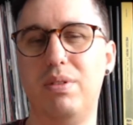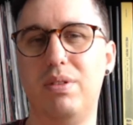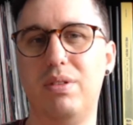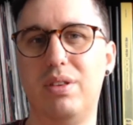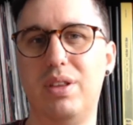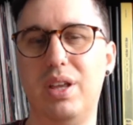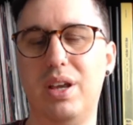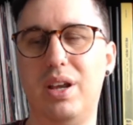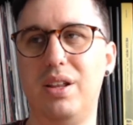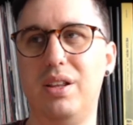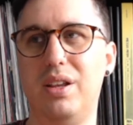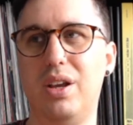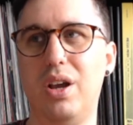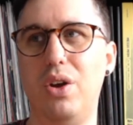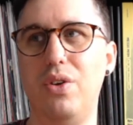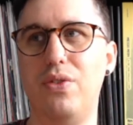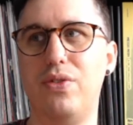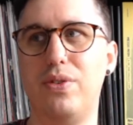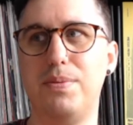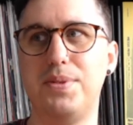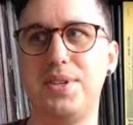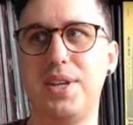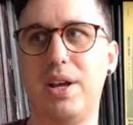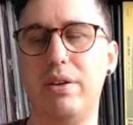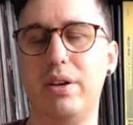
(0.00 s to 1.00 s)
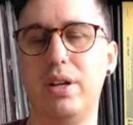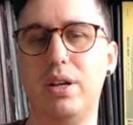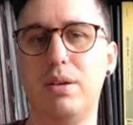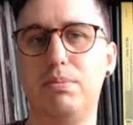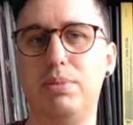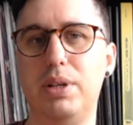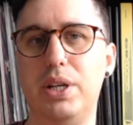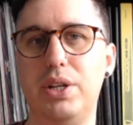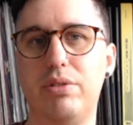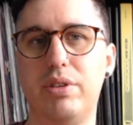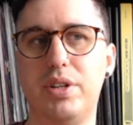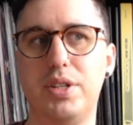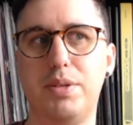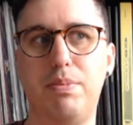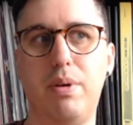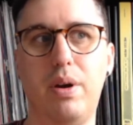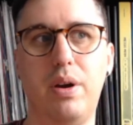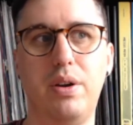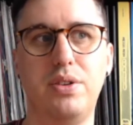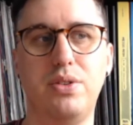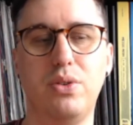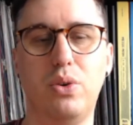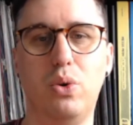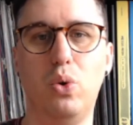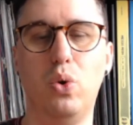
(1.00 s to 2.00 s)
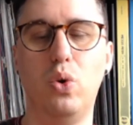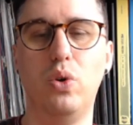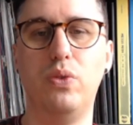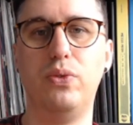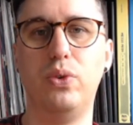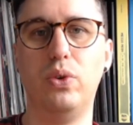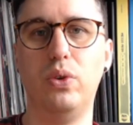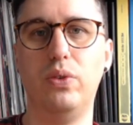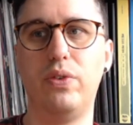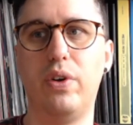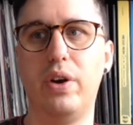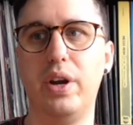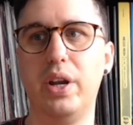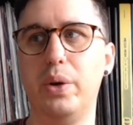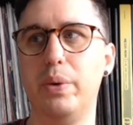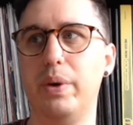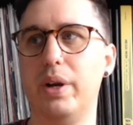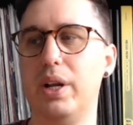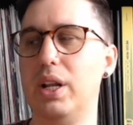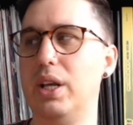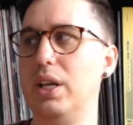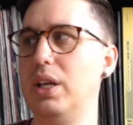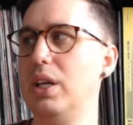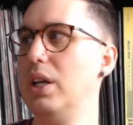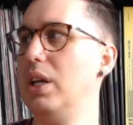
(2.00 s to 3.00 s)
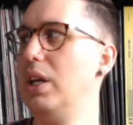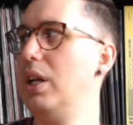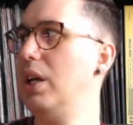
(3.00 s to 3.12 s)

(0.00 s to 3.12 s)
they can go from sounding completely transparent to awful very quickly.